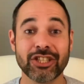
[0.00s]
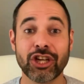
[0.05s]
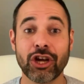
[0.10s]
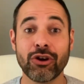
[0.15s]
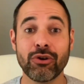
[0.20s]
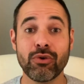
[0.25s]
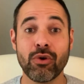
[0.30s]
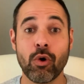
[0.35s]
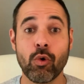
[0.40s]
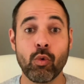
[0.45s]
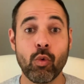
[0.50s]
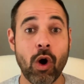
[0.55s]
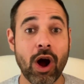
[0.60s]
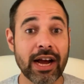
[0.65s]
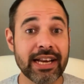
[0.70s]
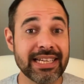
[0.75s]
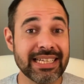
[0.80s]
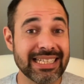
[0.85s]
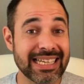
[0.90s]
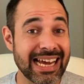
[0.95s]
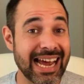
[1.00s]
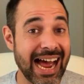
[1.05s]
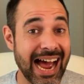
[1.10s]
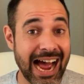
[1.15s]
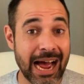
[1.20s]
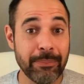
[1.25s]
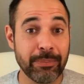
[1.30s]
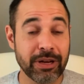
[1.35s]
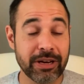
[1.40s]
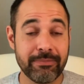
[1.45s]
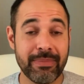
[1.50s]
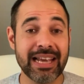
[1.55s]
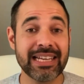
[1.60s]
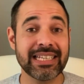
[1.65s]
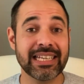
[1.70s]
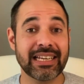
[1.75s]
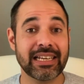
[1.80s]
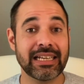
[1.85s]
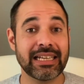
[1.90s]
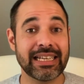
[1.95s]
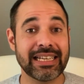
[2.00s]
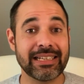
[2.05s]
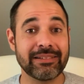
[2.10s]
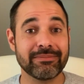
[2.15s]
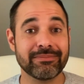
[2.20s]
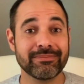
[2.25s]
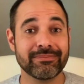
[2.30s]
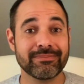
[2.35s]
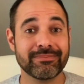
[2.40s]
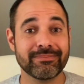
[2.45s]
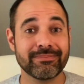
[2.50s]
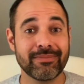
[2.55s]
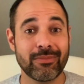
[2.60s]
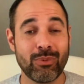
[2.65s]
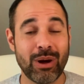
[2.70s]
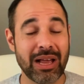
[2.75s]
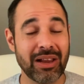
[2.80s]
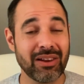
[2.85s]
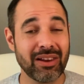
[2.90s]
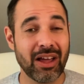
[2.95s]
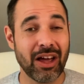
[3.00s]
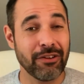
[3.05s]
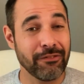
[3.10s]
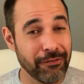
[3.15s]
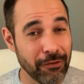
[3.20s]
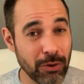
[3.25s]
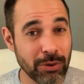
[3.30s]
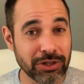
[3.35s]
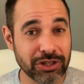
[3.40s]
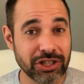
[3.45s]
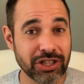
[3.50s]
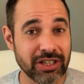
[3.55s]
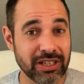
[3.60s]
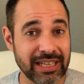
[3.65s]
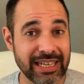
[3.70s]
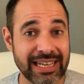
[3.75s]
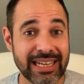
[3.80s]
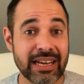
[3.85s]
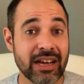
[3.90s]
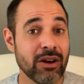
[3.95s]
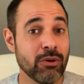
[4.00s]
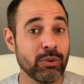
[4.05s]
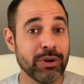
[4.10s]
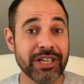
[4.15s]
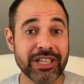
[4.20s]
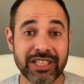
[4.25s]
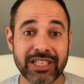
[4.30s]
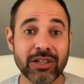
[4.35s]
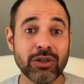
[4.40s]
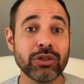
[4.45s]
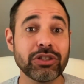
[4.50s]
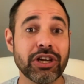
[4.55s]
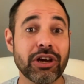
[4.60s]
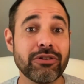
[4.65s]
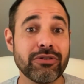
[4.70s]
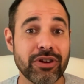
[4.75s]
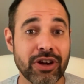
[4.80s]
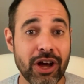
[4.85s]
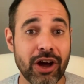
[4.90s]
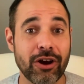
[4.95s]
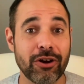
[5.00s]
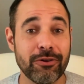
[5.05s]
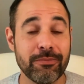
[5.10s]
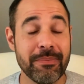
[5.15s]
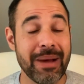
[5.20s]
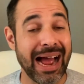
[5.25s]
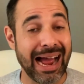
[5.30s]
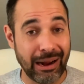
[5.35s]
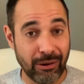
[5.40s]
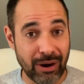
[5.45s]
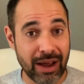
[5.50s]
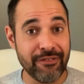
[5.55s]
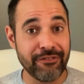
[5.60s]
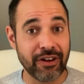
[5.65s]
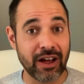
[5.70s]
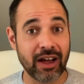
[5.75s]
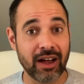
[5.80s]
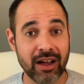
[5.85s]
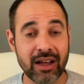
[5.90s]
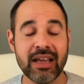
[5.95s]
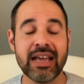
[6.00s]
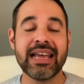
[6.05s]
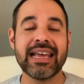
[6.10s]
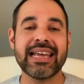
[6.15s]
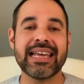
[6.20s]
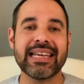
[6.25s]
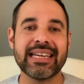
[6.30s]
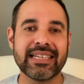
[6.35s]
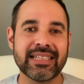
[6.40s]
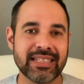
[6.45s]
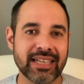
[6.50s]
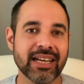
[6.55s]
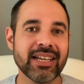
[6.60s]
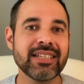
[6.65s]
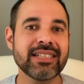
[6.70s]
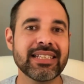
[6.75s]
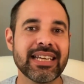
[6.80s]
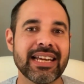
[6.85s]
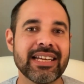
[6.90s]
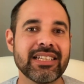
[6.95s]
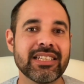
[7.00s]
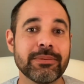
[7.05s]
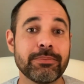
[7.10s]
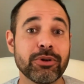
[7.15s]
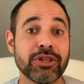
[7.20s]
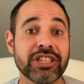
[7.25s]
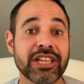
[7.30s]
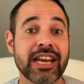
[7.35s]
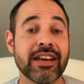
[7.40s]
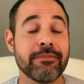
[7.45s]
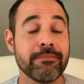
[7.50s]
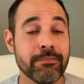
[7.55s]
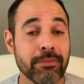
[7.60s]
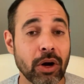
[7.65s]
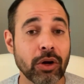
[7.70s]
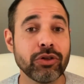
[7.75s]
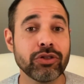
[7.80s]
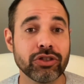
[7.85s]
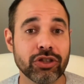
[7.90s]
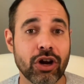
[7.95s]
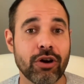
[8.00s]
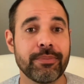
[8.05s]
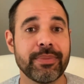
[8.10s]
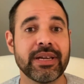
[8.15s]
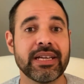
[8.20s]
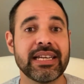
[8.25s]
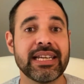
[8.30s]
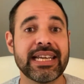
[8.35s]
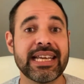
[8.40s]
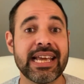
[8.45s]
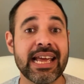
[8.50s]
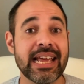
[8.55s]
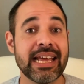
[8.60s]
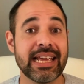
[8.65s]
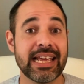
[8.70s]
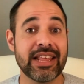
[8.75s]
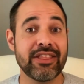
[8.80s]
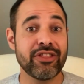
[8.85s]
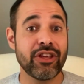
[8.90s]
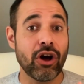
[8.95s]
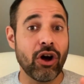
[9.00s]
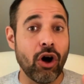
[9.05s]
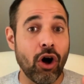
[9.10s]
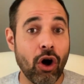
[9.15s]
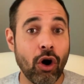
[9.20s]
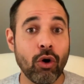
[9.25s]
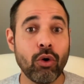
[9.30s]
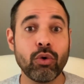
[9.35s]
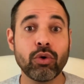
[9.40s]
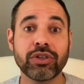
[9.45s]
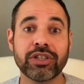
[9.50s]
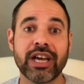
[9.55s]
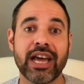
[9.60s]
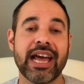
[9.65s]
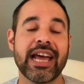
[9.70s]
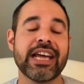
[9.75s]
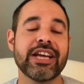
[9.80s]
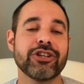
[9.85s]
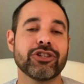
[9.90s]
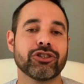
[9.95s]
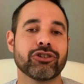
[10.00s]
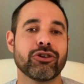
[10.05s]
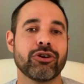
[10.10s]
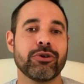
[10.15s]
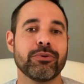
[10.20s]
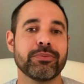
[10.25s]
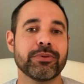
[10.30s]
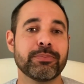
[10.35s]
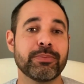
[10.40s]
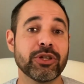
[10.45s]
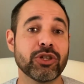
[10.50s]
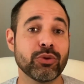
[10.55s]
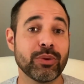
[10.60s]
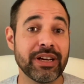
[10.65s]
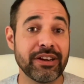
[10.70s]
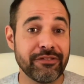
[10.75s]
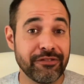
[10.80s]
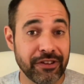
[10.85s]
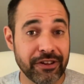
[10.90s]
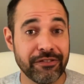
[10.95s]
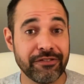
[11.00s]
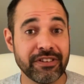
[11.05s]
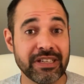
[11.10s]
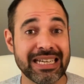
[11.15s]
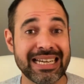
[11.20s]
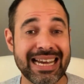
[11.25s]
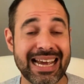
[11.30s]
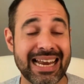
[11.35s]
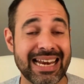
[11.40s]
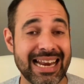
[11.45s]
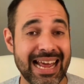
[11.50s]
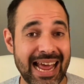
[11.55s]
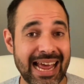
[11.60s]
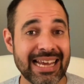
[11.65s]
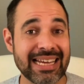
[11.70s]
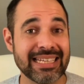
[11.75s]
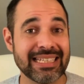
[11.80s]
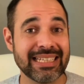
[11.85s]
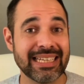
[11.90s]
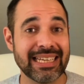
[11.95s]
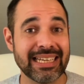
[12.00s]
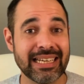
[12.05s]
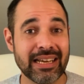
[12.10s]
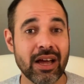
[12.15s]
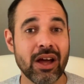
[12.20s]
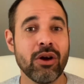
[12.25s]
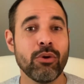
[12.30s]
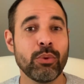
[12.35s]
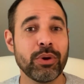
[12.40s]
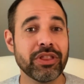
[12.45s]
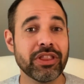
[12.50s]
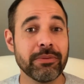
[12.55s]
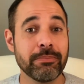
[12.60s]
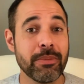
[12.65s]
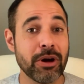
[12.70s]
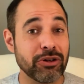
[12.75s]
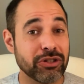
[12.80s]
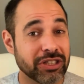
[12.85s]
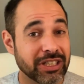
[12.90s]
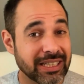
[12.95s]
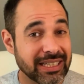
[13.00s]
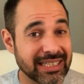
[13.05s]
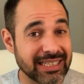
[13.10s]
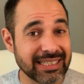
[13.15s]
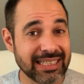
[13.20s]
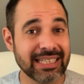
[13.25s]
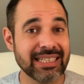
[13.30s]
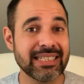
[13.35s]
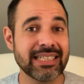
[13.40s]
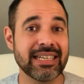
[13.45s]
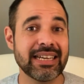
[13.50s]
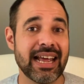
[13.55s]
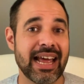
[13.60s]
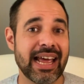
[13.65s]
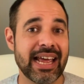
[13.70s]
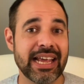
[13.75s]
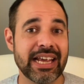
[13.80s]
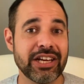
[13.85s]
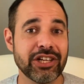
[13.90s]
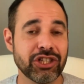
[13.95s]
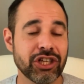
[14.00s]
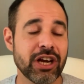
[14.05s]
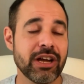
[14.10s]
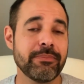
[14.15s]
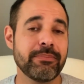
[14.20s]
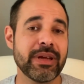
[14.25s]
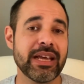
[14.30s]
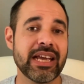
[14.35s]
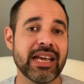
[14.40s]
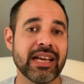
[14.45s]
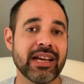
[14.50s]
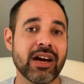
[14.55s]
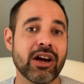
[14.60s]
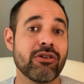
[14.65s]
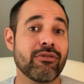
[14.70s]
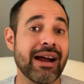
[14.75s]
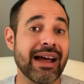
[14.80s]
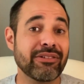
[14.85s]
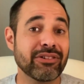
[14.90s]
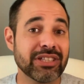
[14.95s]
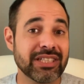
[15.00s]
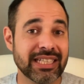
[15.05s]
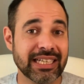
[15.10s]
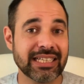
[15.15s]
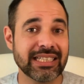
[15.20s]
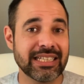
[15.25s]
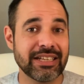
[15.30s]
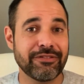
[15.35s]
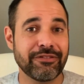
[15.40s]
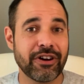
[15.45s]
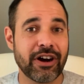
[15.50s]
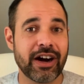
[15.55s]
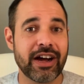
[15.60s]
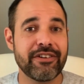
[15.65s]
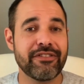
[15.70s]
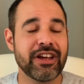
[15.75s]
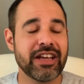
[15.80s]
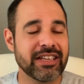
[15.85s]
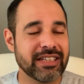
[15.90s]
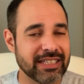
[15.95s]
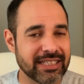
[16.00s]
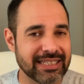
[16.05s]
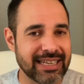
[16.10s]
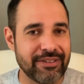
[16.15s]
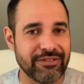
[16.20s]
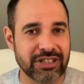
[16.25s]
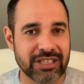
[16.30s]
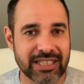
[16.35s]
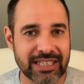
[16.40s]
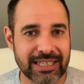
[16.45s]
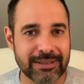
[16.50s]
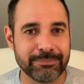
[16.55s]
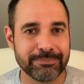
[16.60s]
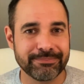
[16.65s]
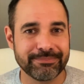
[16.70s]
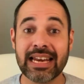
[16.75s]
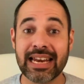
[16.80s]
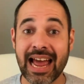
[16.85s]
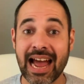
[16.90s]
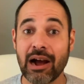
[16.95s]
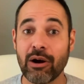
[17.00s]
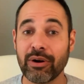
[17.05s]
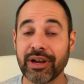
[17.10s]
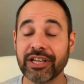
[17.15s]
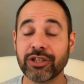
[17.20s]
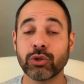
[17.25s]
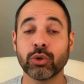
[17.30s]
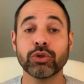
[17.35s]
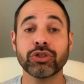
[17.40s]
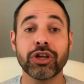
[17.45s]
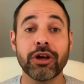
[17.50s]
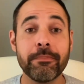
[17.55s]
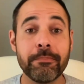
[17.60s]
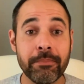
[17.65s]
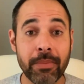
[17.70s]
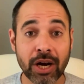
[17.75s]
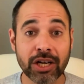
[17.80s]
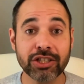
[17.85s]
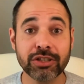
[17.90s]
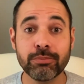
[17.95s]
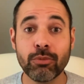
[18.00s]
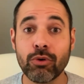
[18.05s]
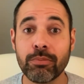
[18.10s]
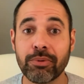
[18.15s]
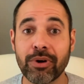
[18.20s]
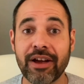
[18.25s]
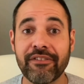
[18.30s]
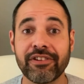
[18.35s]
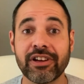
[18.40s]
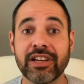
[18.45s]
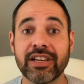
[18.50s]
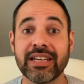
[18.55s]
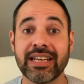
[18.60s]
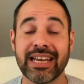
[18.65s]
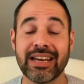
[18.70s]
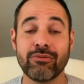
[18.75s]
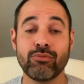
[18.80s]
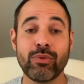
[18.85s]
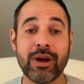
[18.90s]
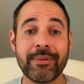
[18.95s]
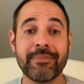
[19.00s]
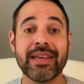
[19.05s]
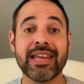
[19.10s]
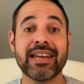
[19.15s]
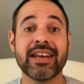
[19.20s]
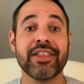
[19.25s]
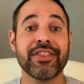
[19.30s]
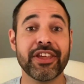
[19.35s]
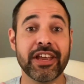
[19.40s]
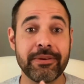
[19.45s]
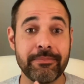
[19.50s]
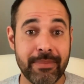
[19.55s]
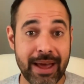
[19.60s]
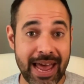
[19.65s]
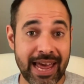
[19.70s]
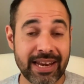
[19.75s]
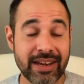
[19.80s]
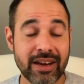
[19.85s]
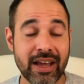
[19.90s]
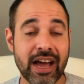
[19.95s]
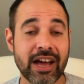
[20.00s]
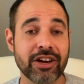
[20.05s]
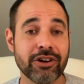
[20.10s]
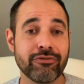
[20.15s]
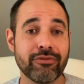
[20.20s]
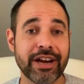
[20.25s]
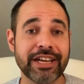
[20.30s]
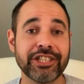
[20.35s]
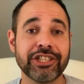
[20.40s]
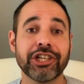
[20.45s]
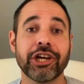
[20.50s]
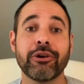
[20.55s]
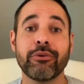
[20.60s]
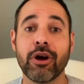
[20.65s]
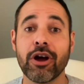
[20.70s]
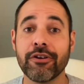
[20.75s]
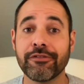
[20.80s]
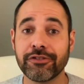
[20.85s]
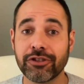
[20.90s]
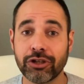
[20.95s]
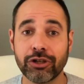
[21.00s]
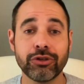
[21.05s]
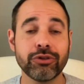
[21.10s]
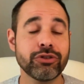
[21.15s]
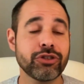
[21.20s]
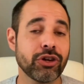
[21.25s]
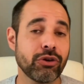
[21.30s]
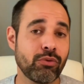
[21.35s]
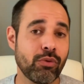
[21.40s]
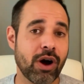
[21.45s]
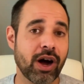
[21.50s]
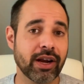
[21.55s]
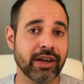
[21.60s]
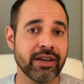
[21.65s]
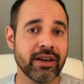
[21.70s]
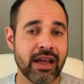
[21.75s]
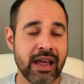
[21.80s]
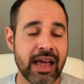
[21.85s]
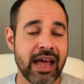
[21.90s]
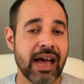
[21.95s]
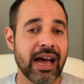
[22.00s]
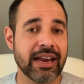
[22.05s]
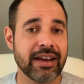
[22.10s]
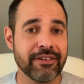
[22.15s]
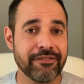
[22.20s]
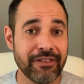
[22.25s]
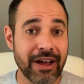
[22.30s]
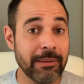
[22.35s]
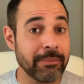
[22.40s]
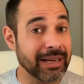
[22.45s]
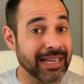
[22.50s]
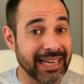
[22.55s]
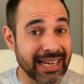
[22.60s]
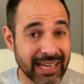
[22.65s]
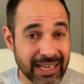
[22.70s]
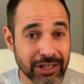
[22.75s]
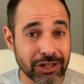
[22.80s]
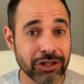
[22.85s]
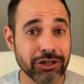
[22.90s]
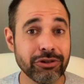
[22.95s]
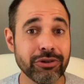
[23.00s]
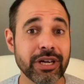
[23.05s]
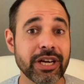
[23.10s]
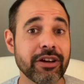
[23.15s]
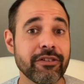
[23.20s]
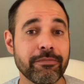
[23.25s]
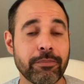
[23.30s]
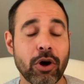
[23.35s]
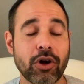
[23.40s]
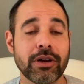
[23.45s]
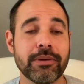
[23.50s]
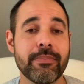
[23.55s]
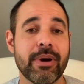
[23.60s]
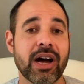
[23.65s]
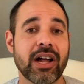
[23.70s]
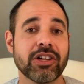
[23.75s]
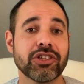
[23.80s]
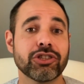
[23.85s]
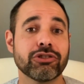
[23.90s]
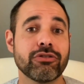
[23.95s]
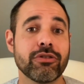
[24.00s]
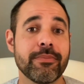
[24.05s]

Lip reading: So why does it happen medically? Well, unfortunately, we still don't know. However, it does tend to present most commonly in the older age groups, between 50 and 80, with the most consistent age being around 65 to 70. Now, it's also much more prevalent in women than men at a ratio of 2 to 1, and a family history of polymyalgia